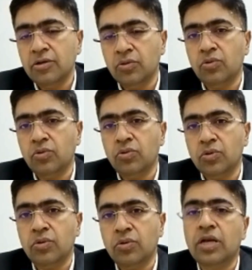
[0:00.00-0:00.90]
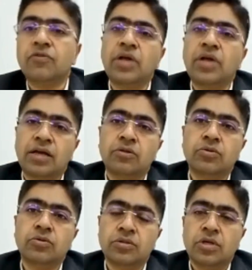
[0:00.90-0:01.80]
to kind of tackle
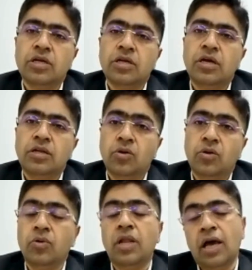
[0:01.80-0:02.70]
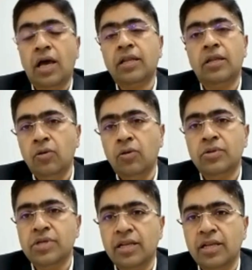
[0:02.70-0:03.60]
those known and
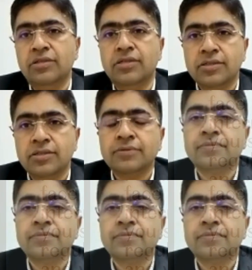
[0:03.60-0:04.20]
unknown challenges.